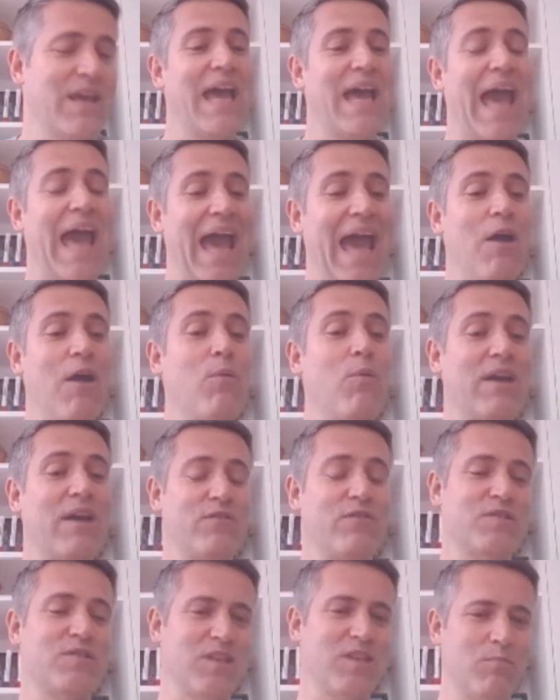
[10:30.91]

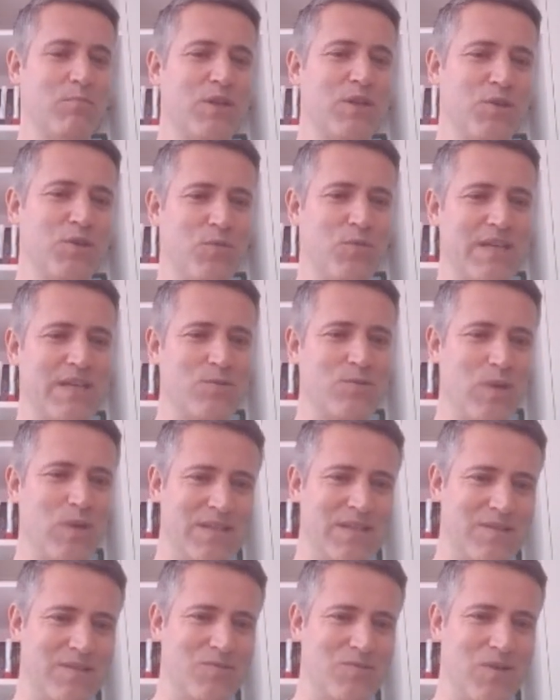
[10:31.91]
However, somebody always
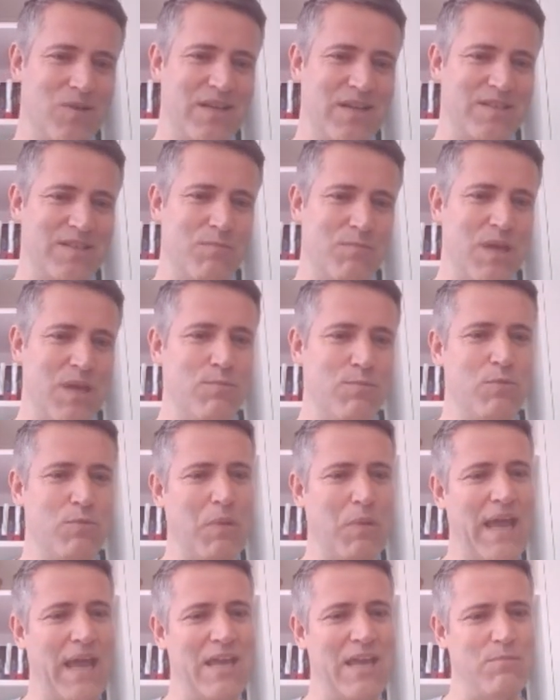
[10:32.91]
wins, right? So people
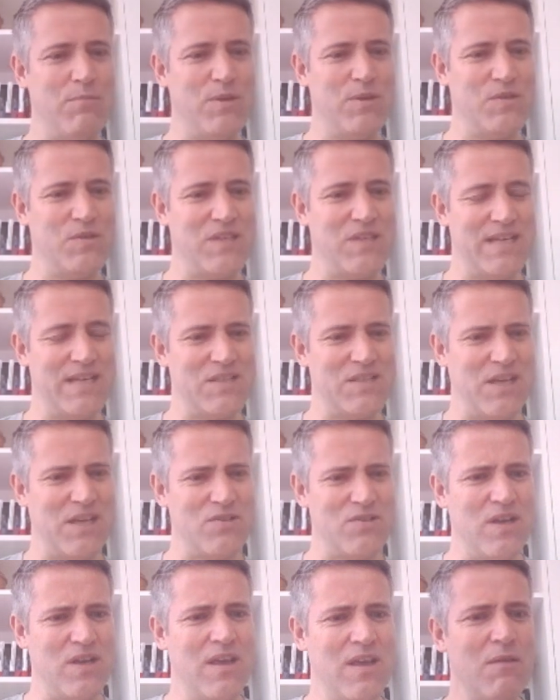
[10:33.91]
play it because there's
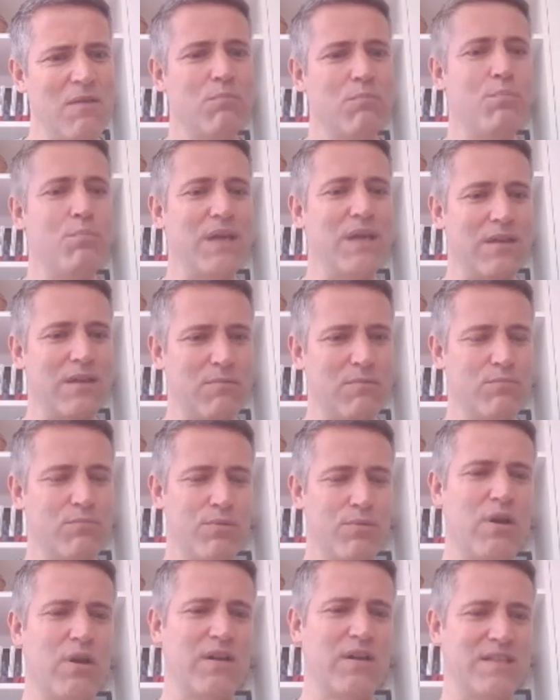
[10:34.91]
such big
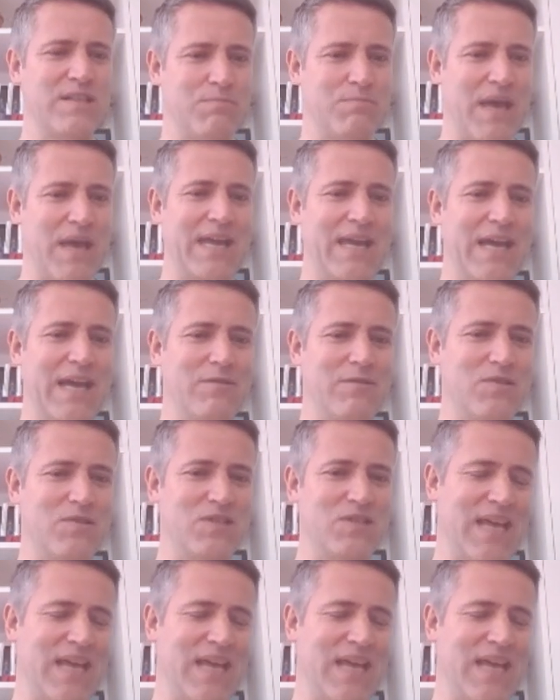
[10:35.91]
prize payouts.